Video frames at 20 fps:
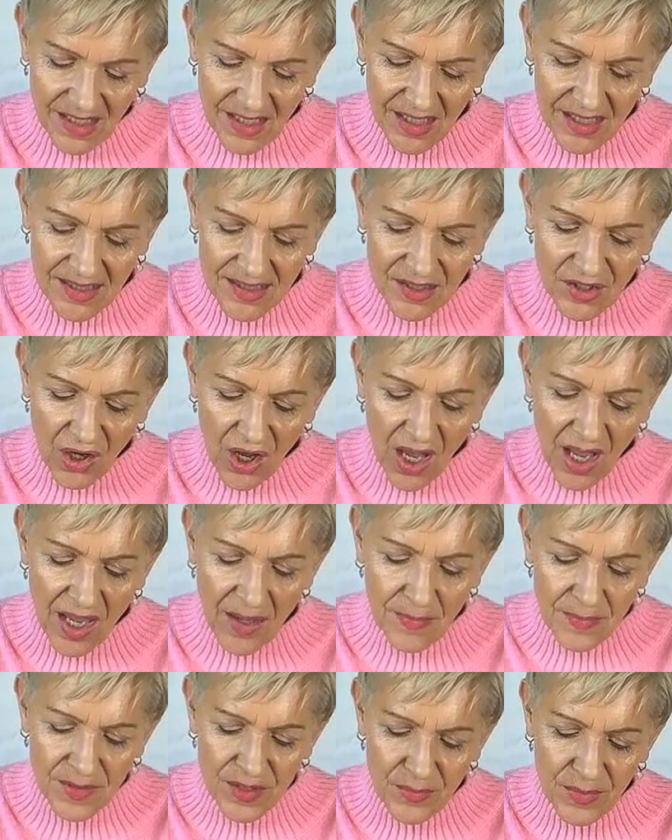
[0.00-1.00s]
It's
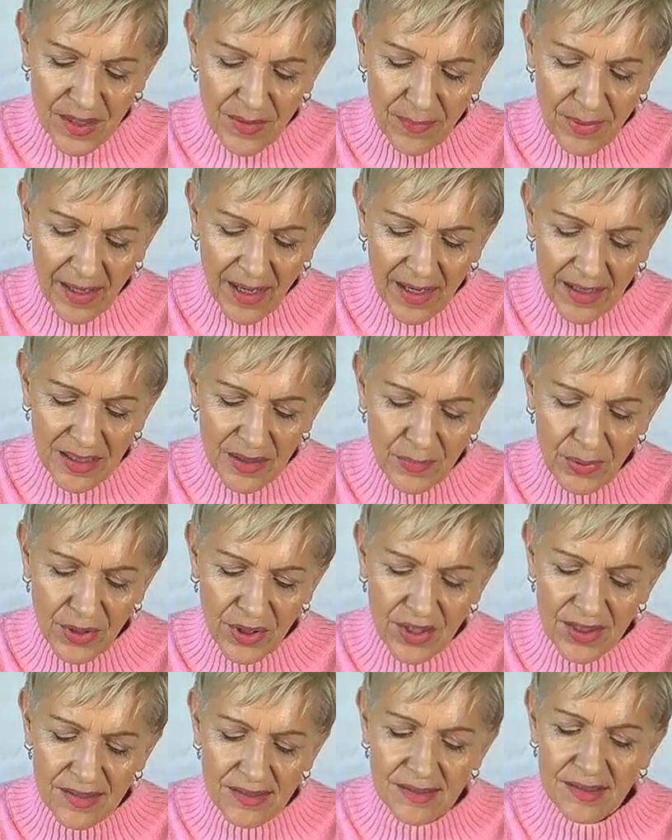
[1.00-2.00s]
time to be a party
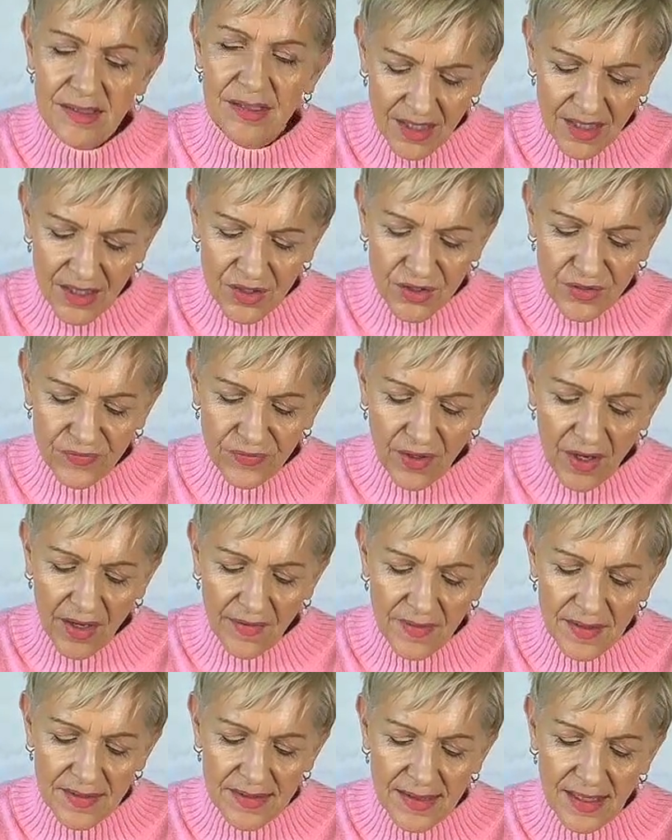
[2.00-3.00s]
person, to
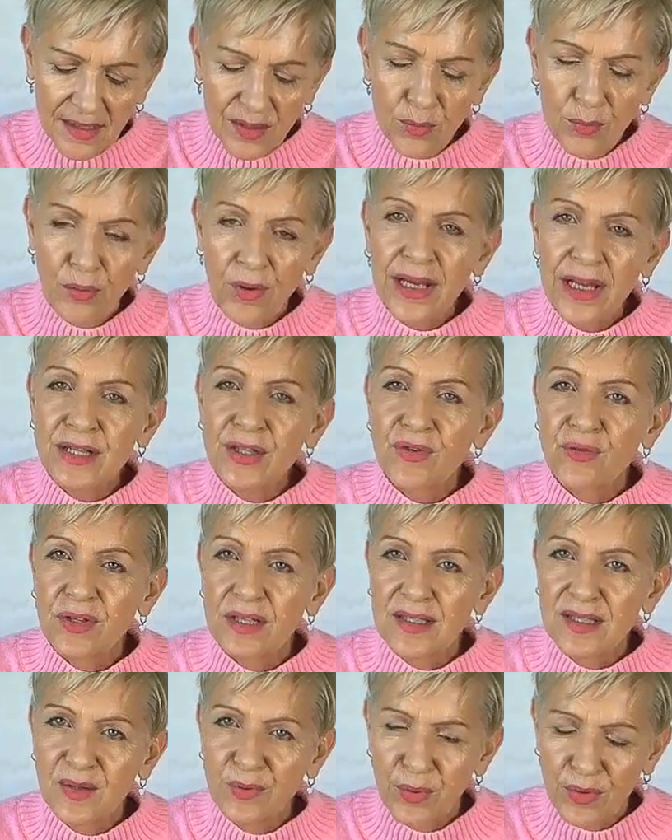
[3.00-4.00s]
find the
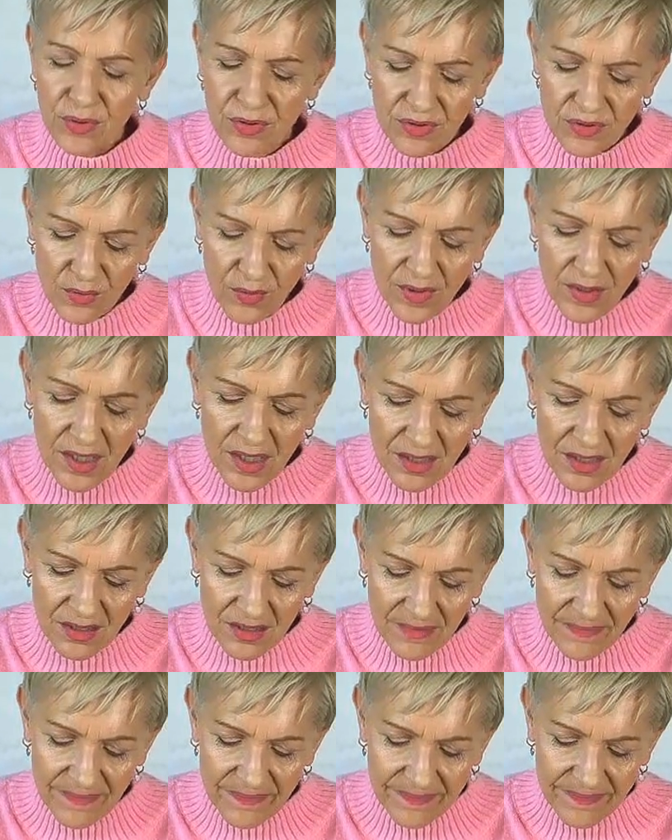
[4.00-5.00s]
celebratory spirit
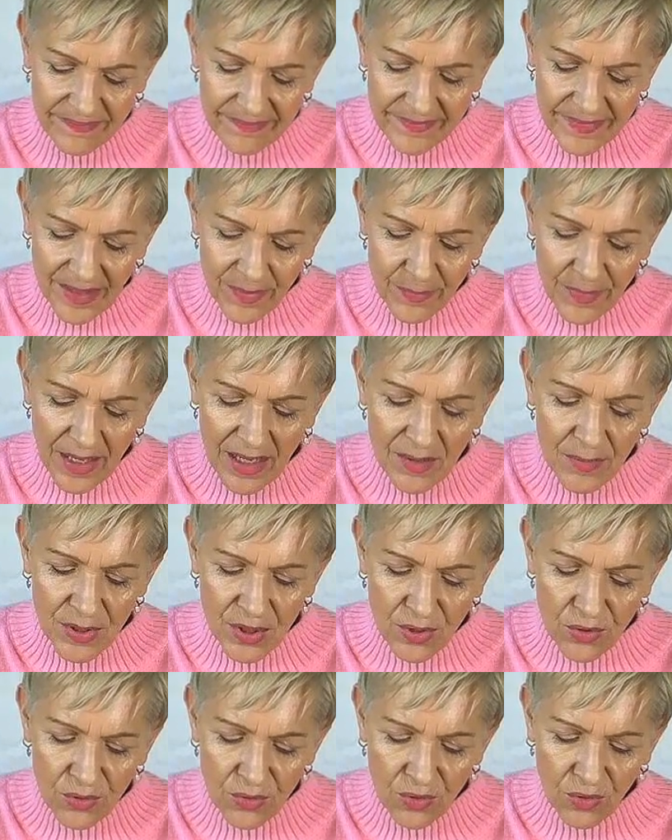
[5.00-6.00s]
within. Maybe
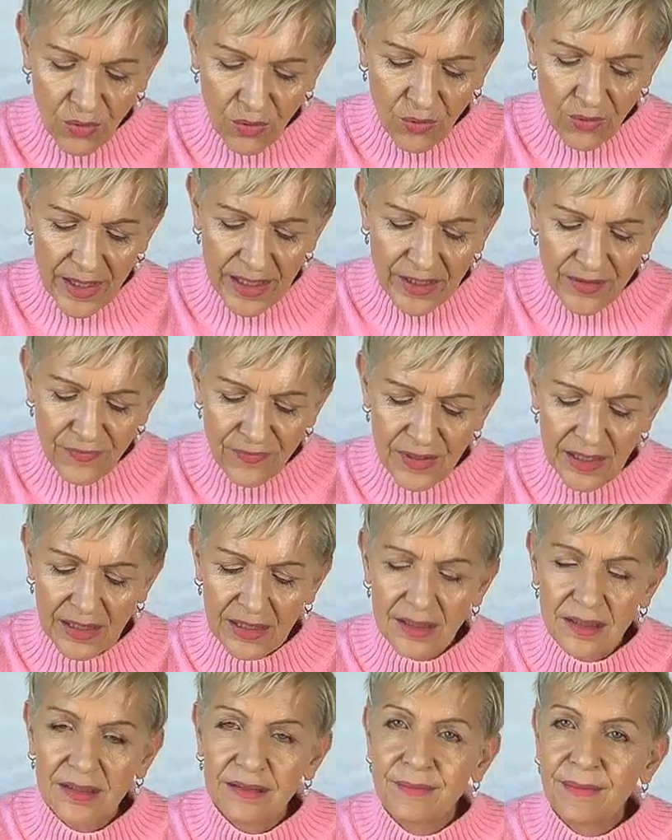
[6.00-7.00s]
you already
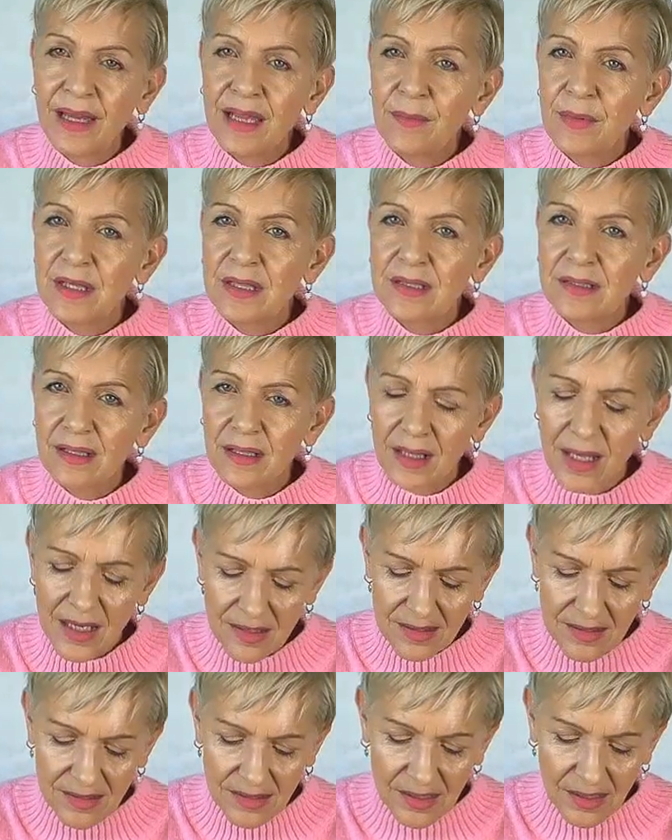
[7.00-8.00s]
feel it, and maybe it's the
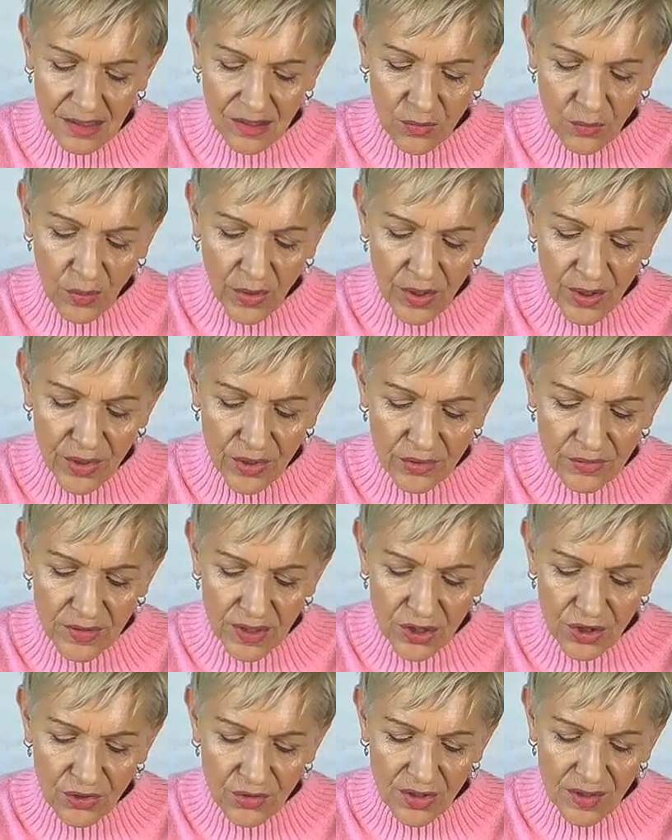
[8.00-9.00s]
last thing in the world
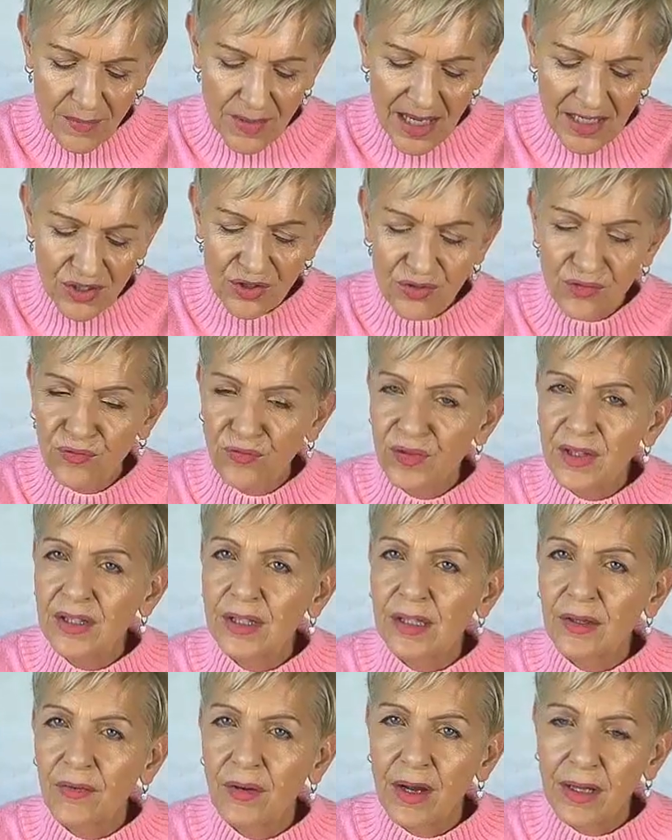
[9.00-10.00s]
that you could imagine
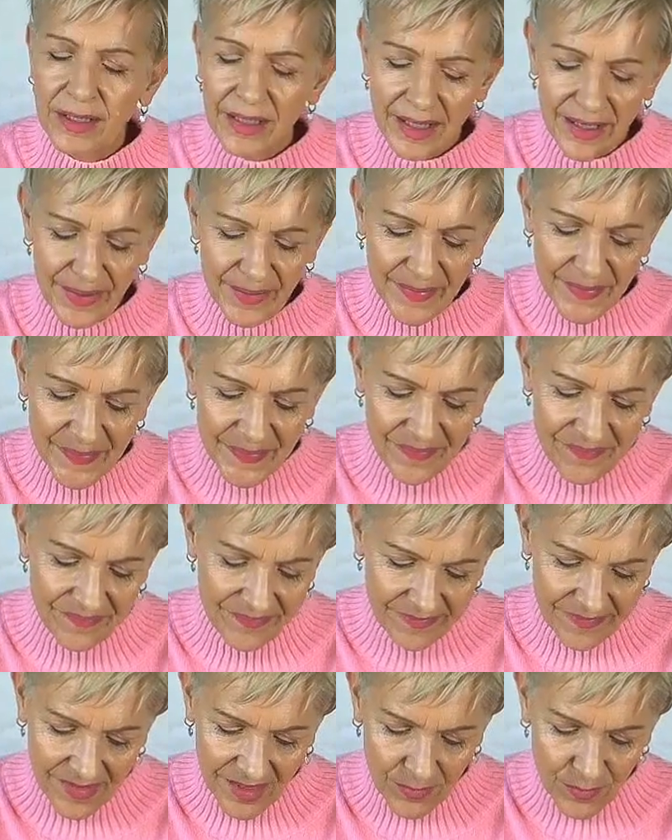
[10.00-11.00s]
feeling right now.
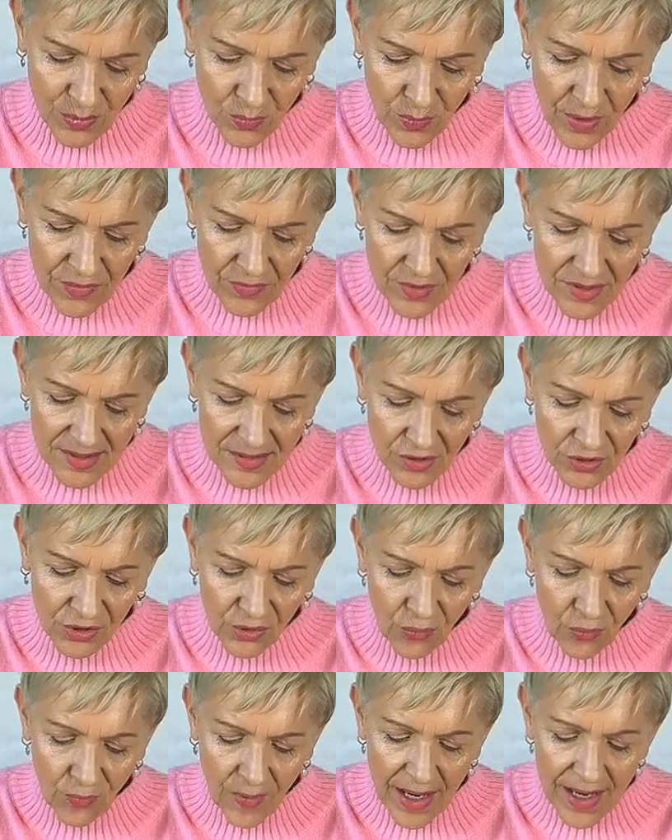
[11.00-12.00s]
But whether it's on
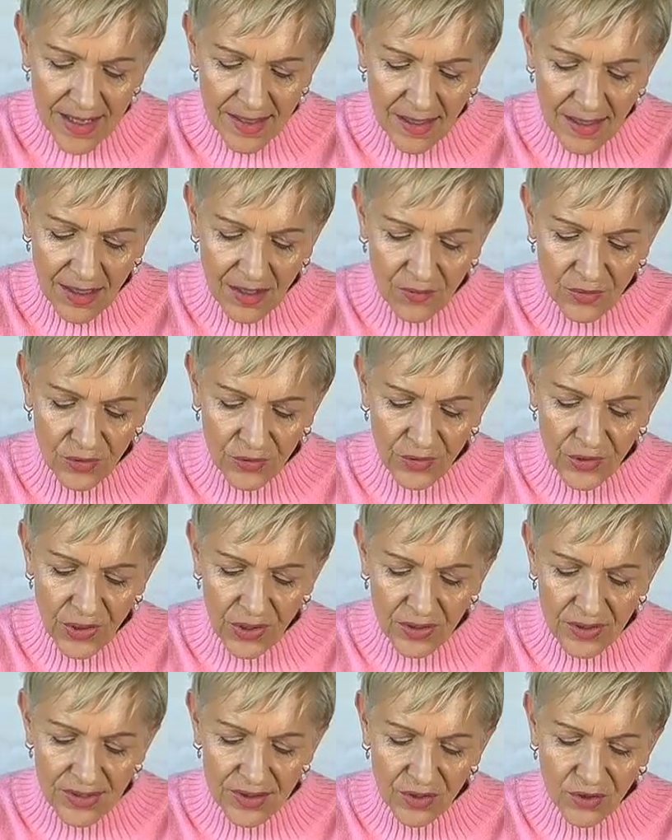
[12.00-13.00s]
your radar or
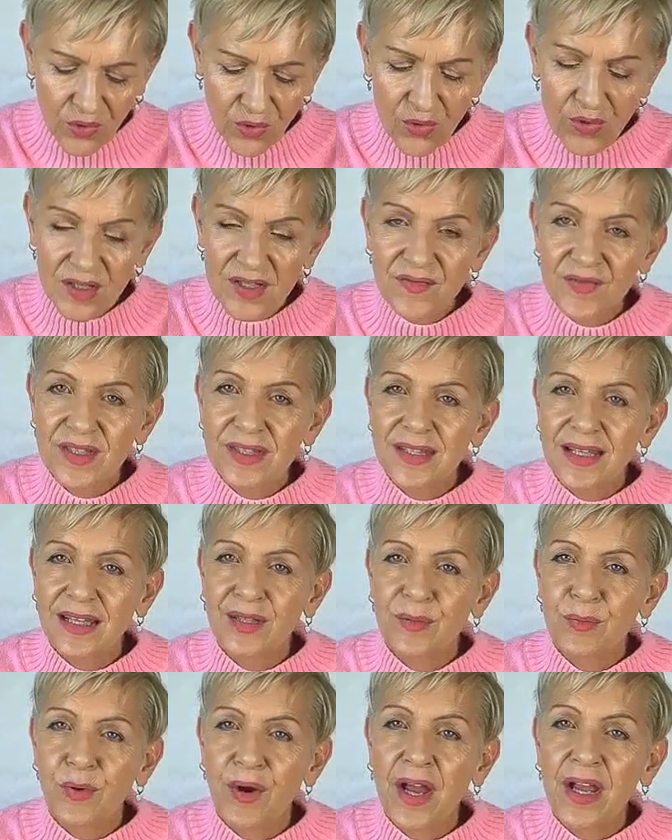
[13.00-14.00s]
not, a cause for
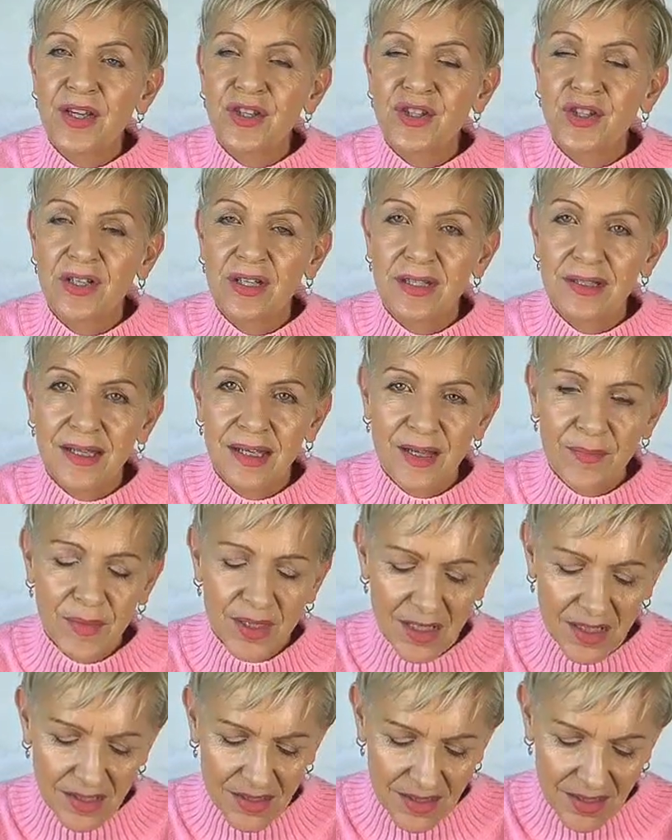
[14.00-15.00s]
celebration is
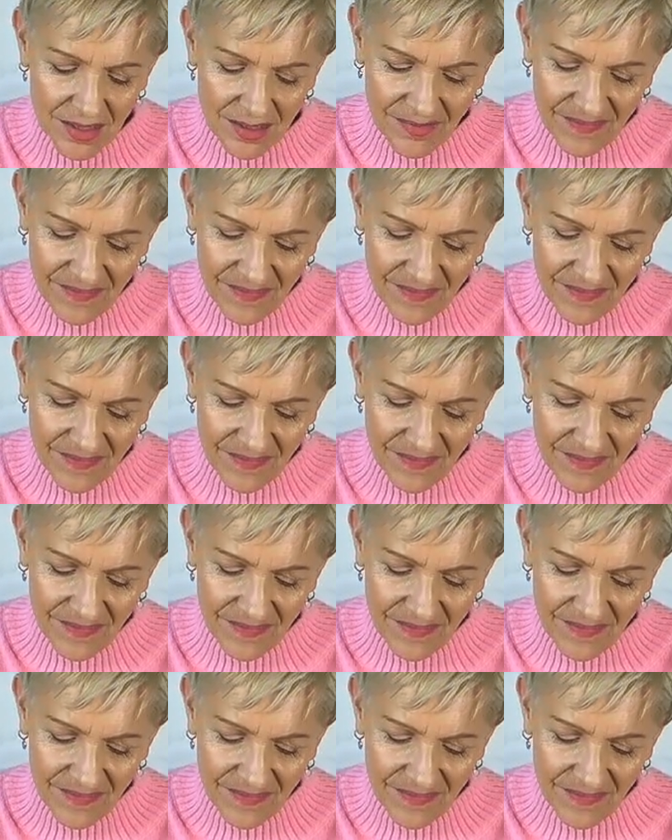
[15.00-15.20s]
imminent.